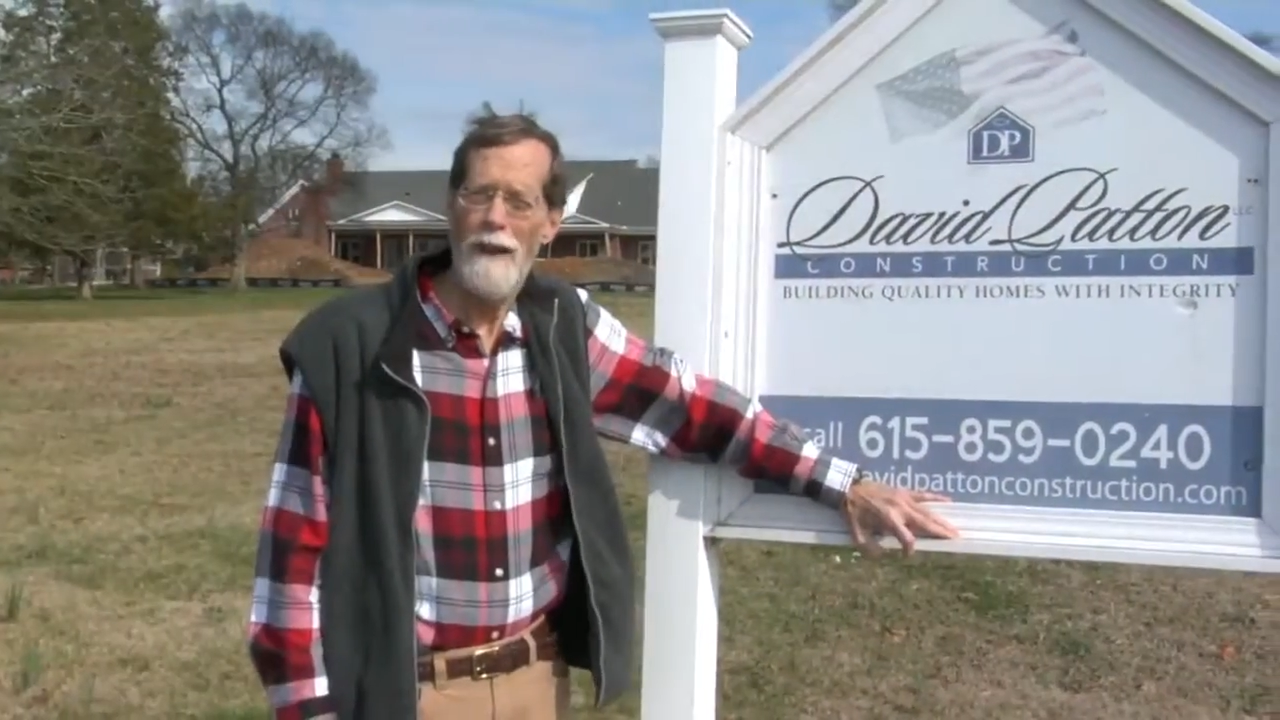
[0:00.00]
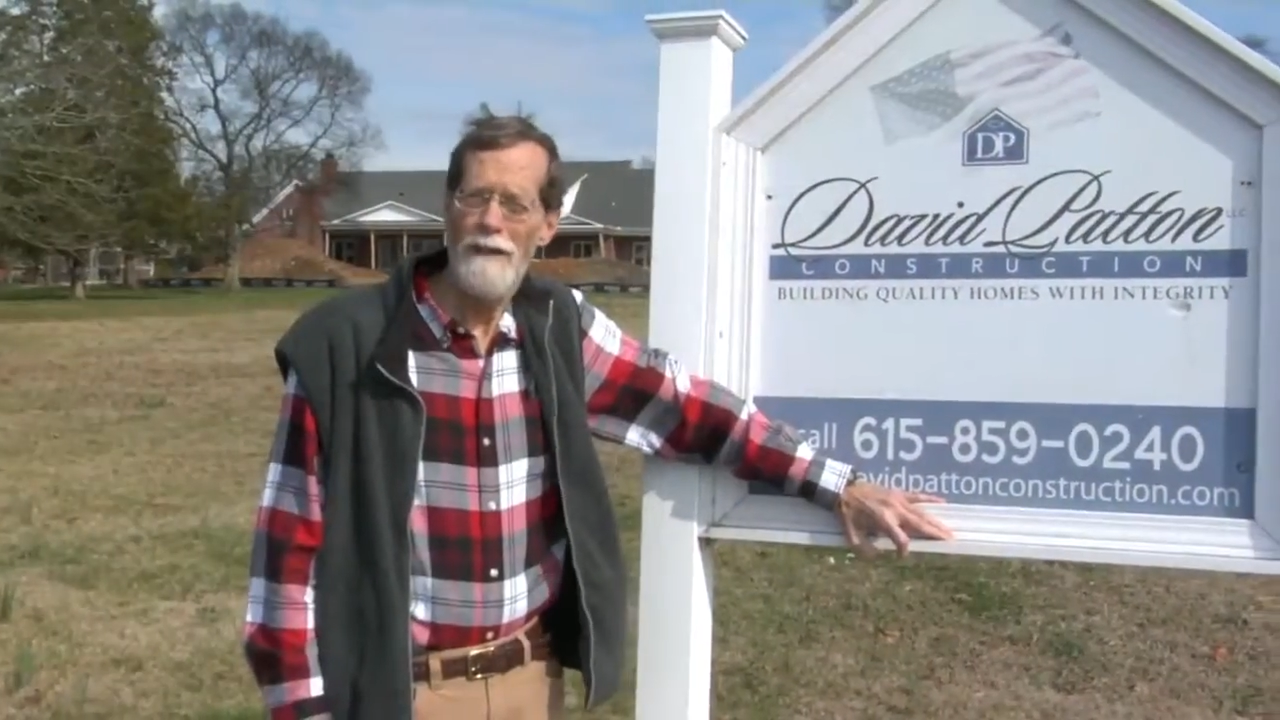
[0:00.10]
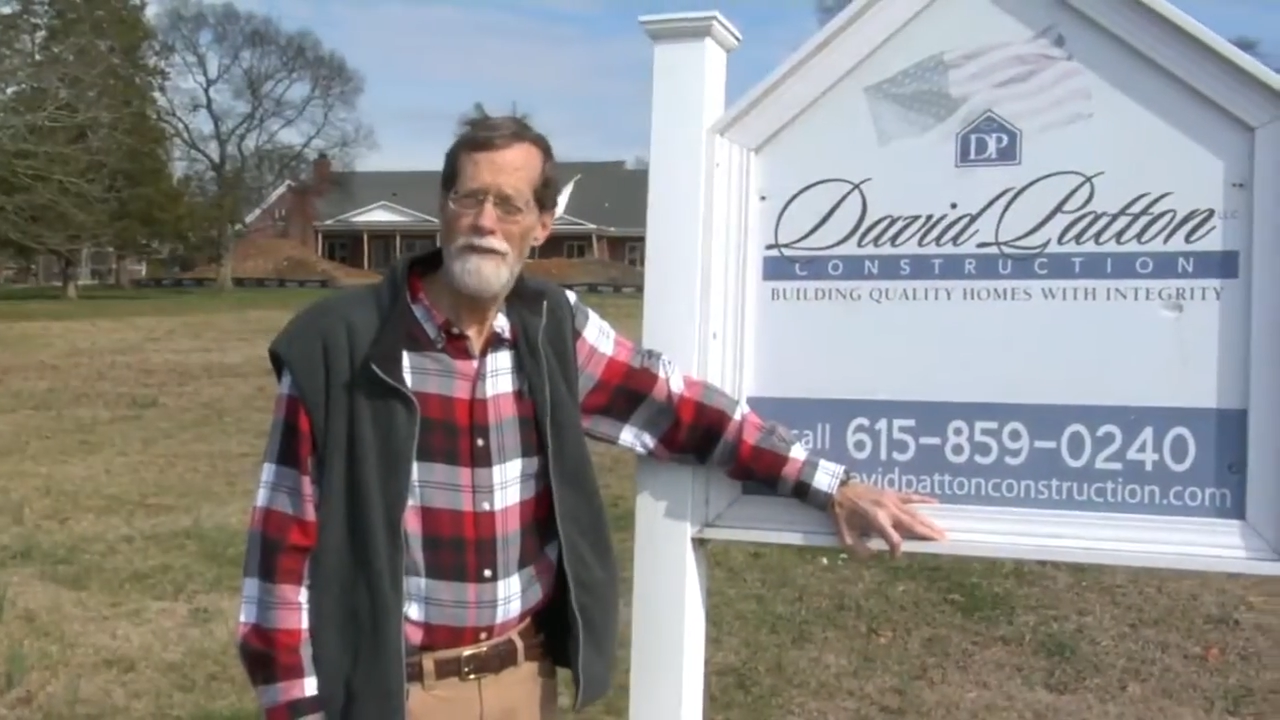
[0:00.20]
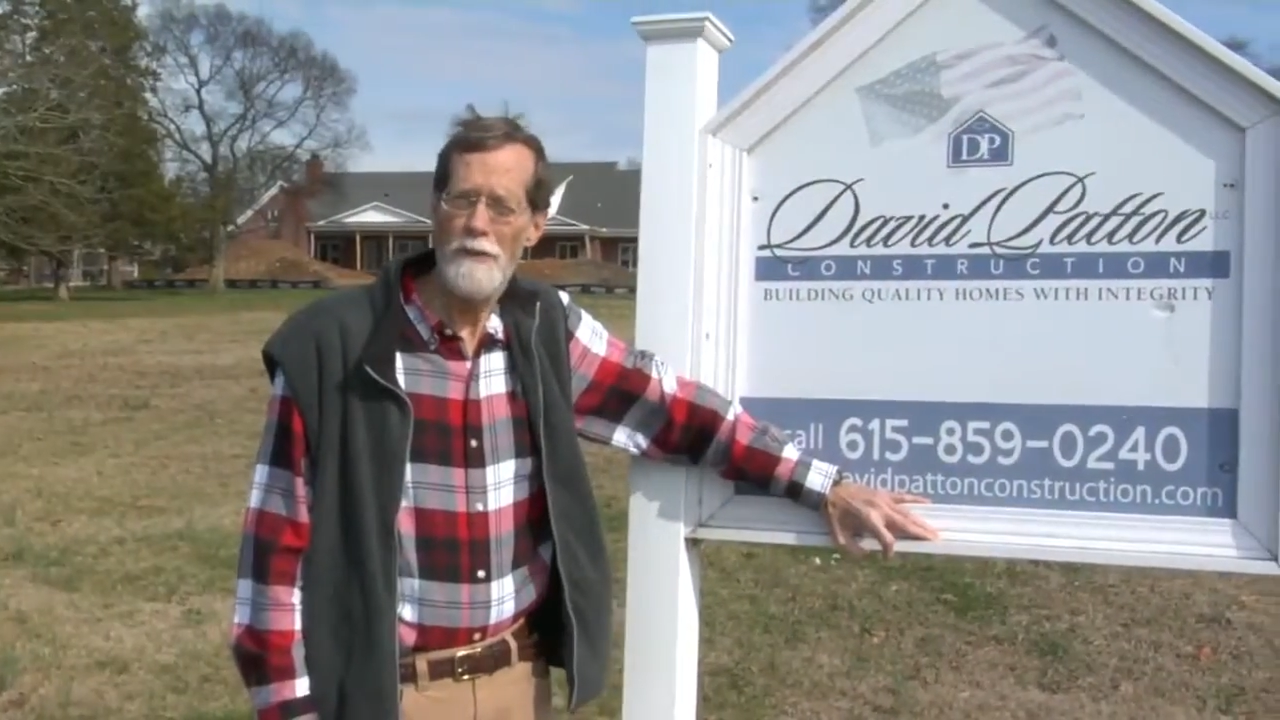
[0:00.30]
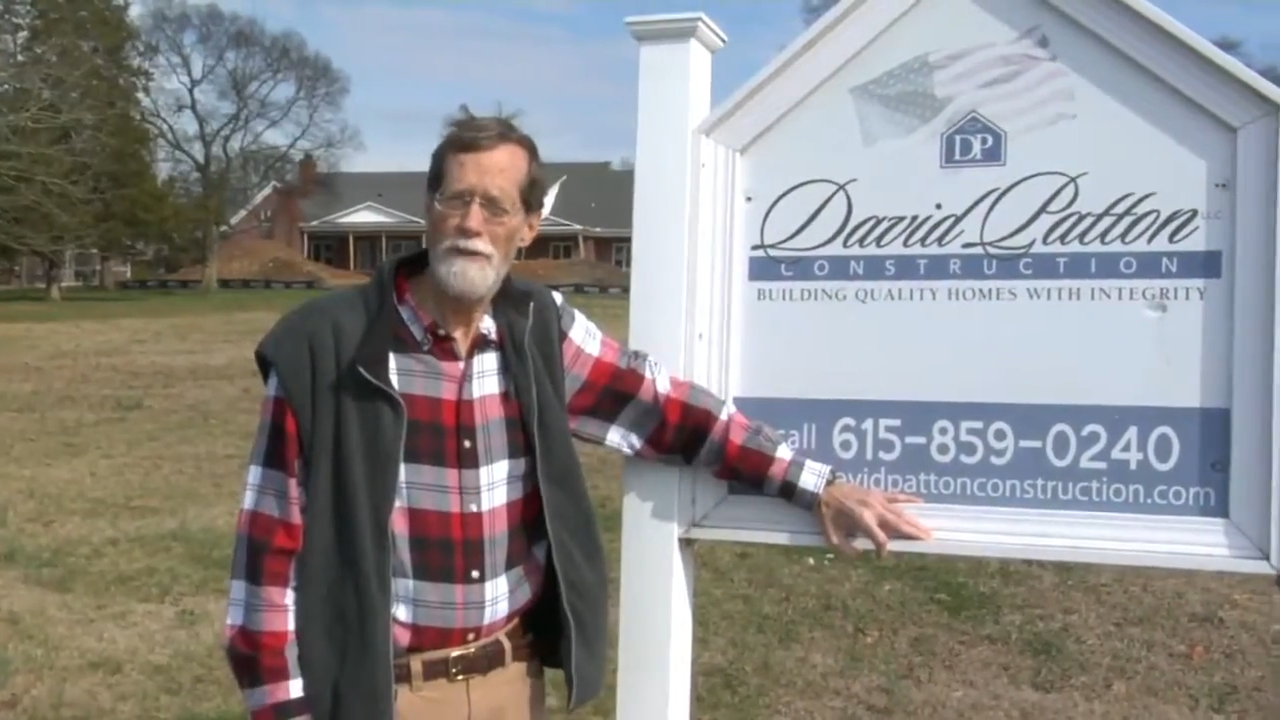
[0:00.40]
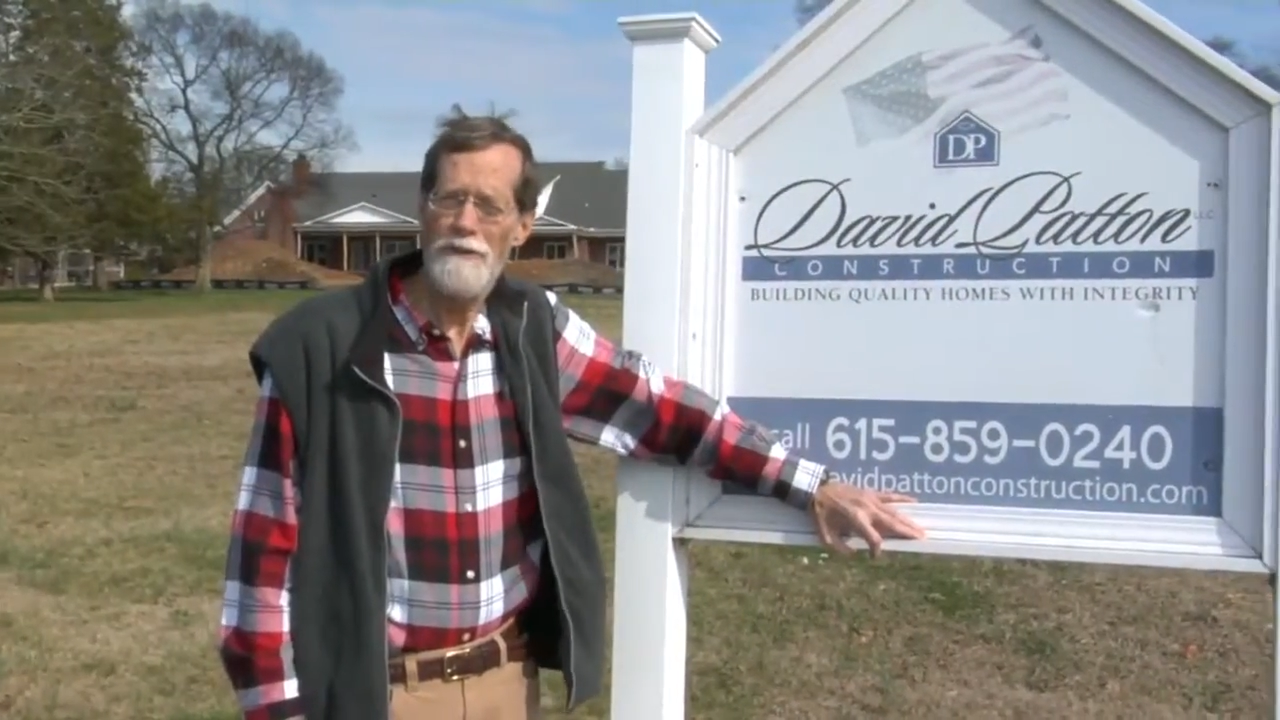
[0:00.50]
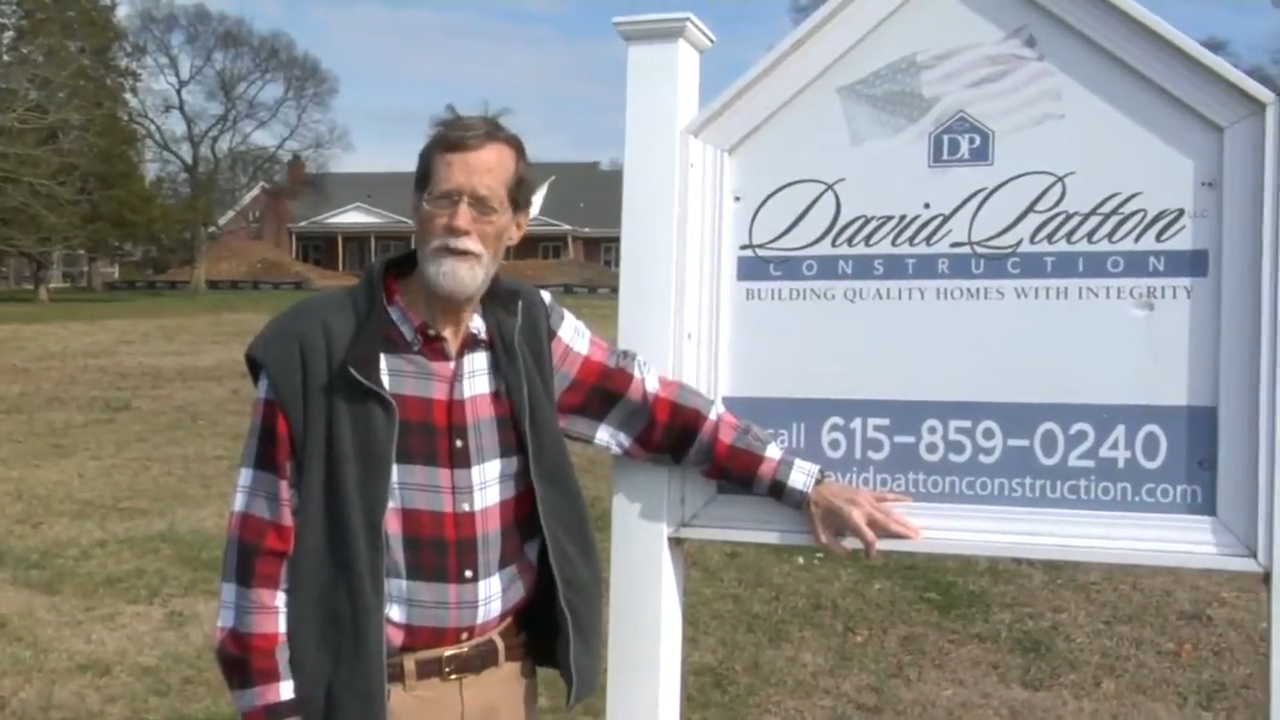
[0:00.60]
y'all enjoyed the